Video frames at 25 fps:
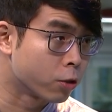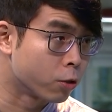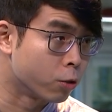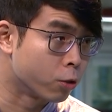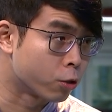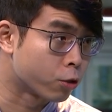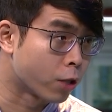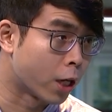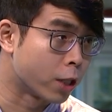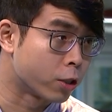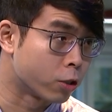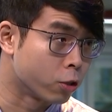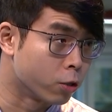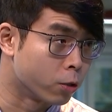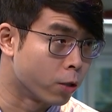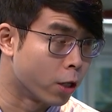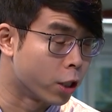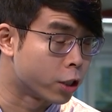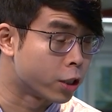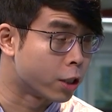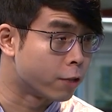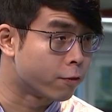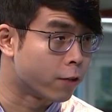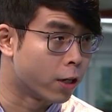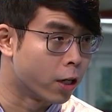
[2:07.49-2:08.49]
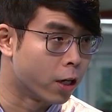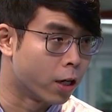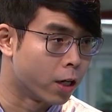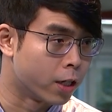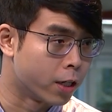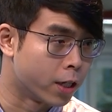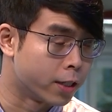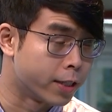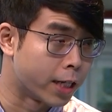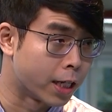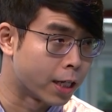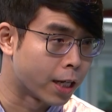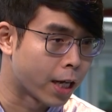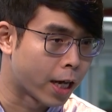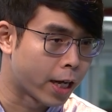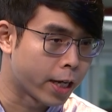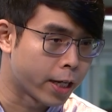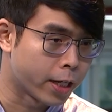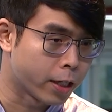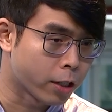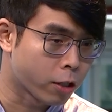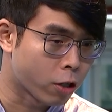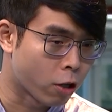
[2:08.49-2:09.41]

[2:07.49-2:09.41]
to try to achieve an earlier deadline,